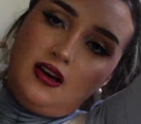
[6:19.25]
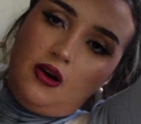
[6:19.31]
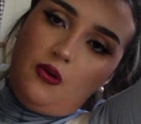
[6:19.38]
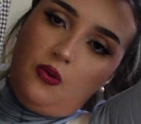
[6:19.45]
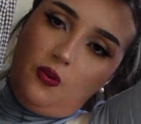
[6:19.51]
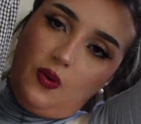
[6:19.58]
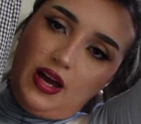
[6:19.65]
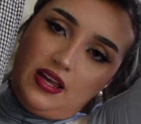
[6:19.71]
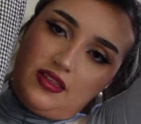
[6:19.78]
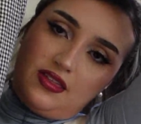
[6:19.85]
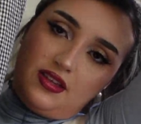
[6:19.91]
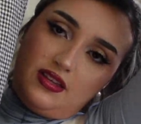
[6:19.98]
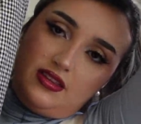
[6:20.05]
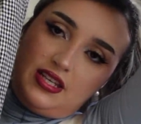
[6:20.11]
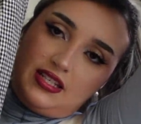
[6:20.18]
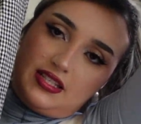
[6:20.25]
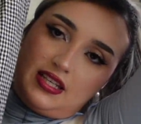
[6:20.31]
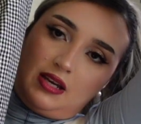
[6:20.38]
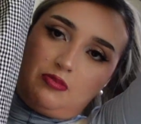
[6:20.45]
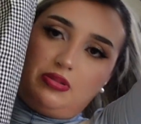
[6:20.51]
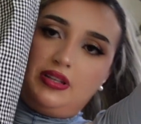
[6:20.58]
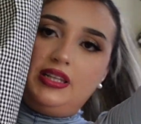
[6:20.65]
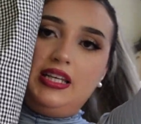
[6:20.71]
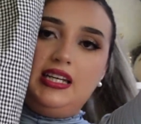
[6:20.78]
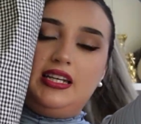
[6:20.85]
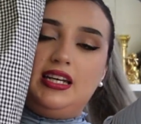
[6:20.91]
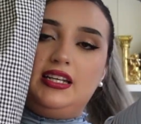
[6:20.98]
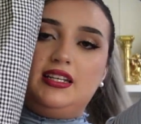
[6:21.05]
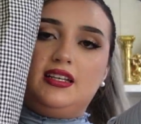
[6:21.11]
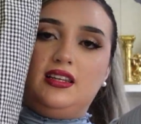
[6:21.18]
with this like
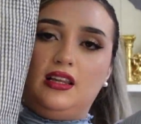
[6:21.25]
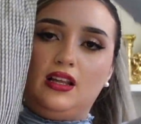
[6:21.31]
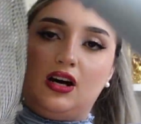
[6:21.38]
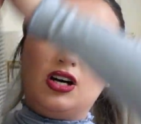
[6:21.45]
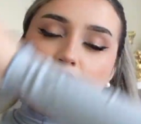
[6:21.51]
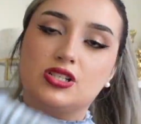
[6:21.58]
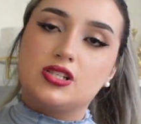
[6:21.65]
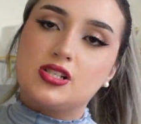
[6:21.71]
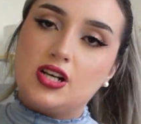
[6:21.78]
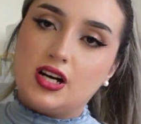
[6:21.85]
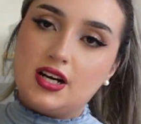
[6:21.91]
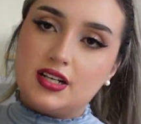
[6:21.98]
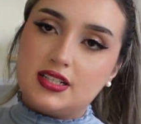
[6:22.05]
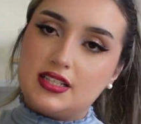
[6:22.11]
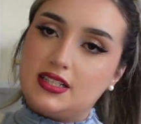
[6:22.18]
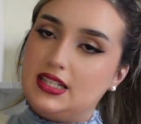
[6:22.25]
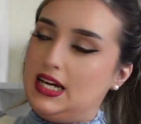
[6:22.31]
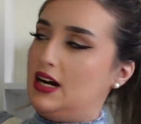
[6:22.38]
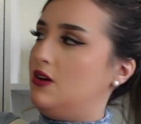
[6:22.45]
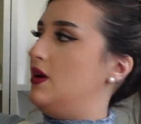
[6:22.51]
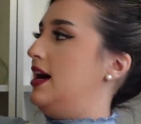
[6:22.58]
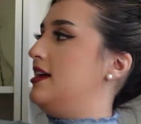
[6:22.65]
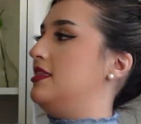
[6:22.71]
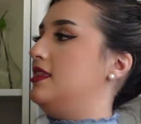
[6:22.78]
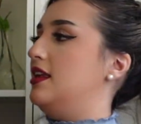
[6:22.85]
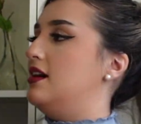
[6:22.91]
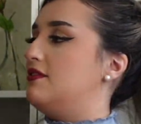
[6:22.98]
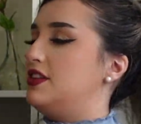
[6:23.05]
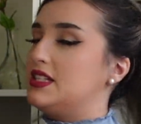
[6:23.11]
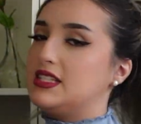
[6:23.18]
pleated long skirt. Now I
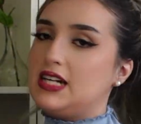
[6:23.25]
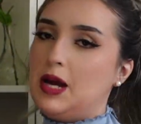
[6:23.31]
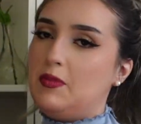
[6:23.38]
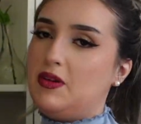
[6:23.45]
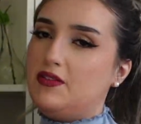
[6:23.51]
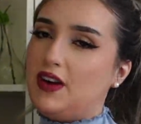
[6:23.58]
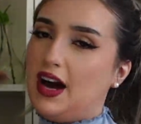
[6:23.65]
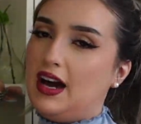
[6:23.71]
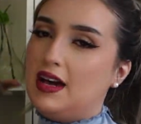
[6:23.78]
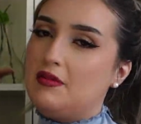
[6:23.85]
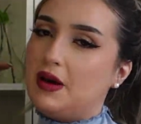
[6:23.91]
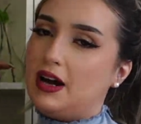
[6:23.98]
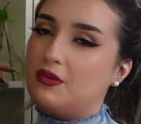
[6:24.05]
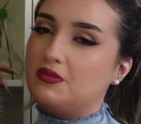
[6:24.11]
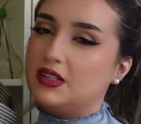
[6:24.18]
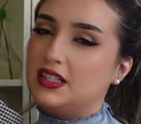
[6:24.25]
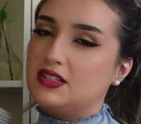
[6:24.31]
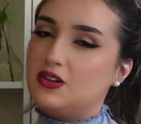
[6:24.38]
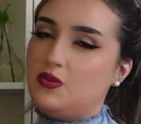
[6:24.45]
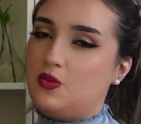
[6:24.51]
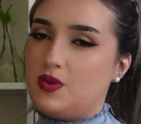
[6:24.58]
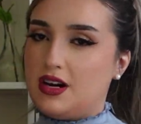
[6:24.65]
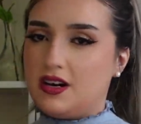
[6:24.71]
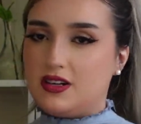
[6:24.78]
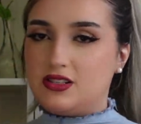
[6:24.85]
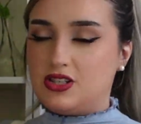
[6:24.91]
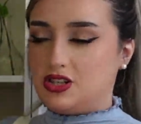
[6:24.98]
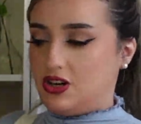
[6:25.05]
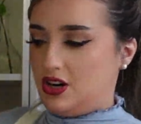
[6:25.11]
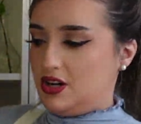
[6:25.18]
love this type of vibe. I really don't wear
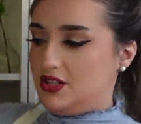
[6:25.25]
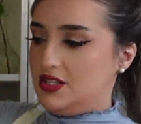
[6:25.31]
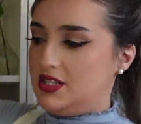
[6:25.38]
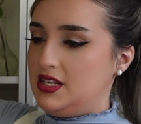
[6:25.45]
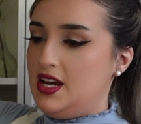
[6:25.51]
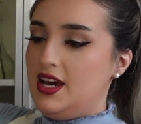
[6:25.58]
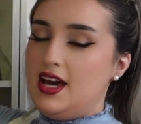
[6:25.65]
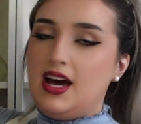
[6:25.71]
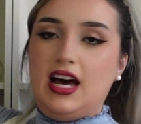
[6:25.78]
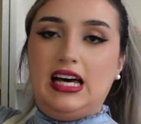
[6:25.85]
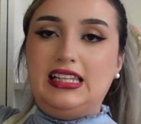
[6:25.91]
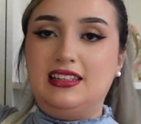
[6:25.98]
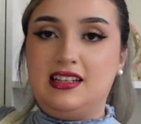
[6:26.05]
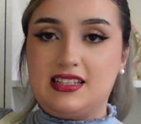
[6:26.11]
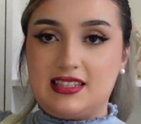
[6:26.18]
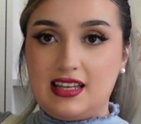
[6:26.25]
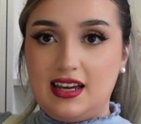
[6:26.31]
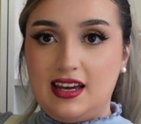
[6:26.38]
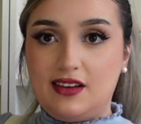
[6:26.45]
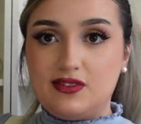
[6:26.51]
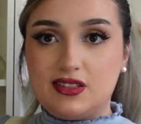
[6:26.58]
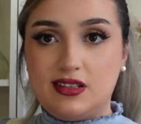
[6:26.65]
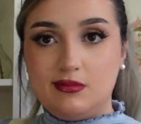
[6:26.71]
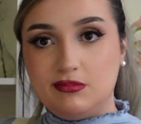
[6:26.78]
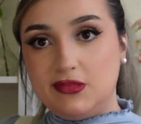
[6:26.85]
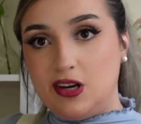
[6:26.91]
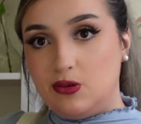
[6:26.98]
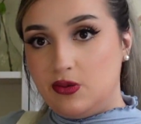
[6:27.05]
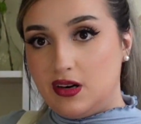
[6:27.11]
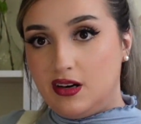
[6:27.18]
skirts unless they have something
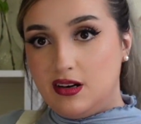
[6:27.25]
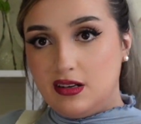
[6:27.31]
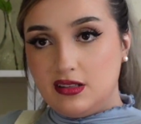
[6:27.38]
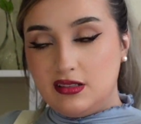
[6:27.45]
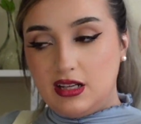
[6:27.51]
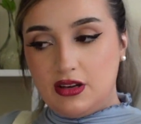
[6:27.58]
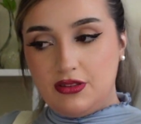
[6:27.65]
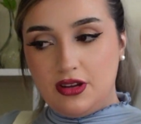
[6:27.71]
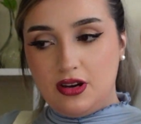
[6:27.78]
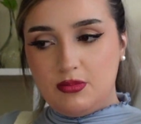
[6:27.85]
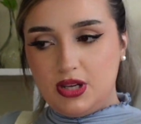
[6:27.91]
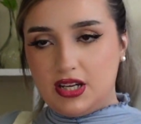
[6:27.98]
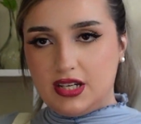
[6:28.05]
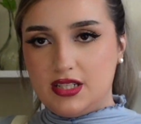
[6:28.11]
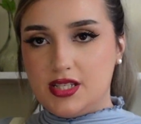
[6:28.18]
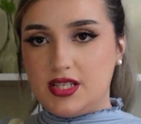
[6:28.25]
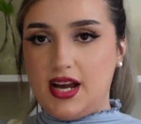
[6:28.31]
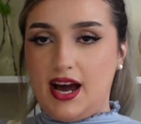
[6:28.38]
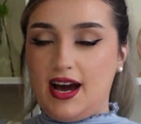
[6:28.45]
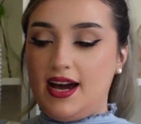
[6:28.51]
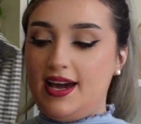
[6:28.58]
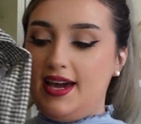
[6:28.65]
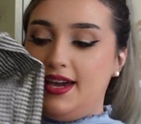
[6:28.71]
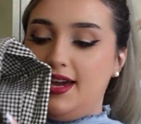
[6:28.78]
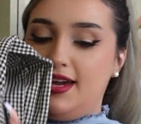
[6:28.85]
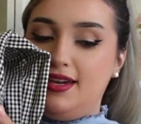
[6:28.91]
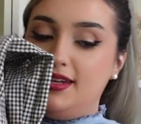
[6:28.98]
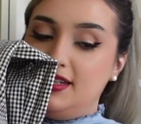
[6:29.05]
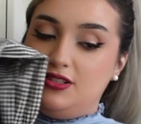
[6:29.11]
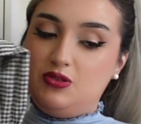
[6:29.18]
going on down there, because
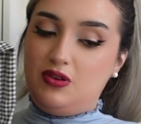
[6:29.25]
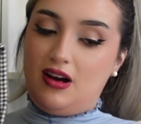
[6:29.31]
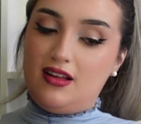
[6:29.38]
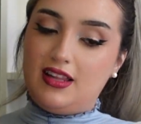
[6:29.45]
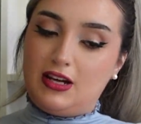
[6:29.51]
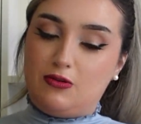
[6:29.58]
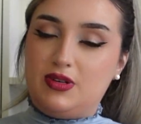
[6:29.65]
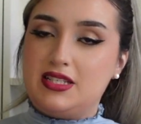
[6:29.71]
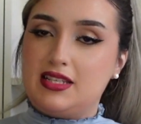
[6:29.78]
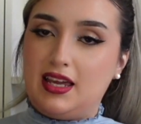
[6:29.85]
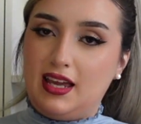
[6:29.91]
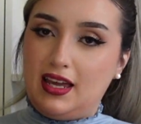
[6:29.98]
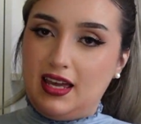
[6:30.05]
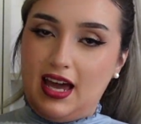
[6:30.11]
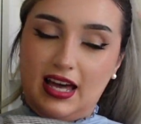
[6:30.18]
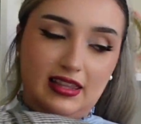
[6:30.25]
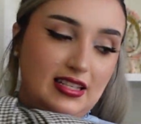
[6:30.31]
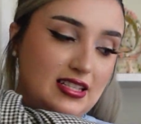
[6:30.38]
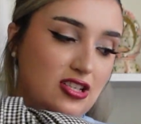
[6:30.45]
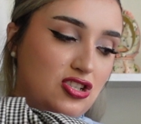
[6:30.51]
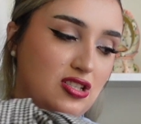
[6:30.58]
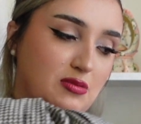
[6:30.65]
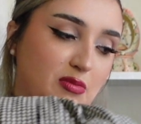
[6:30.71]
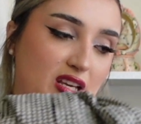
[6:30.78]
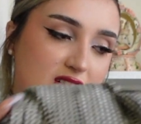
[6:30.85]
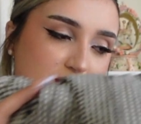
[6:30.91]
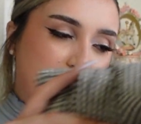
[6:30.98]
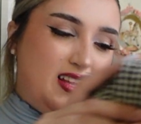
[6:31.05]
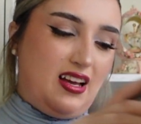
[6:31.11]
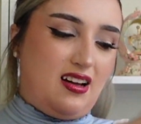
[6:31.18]
I do not like risking it. At least it just makes
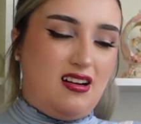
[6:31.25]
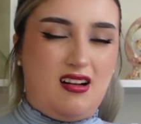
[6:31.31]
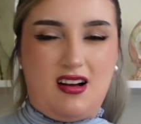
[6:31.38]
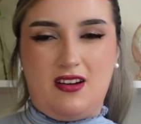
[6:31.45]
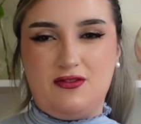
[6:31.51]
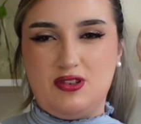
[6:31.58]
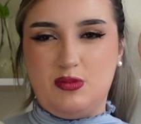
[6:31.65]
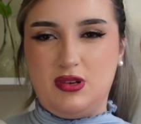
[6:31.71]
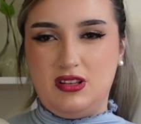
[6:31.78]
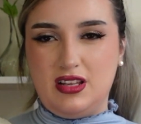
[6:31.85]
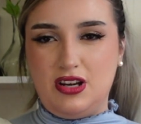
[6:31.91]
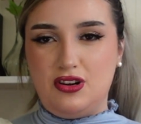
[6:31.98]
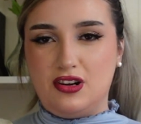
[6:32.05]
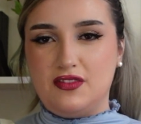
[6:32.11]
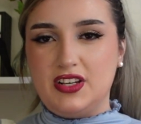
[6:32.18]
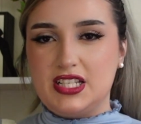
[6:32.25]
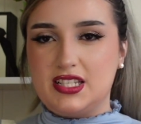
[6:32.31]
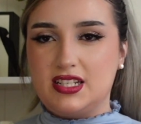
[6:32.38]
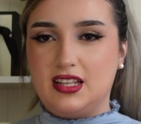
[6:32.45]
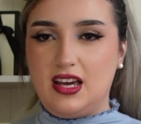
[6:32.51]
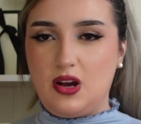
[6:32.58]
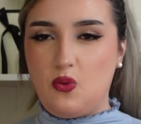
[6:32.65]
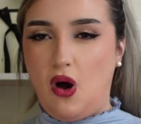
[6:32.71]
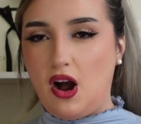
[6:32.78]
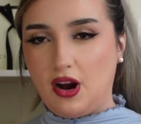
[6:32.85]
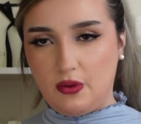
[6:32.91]
me like uncomfortable and nervous to like walk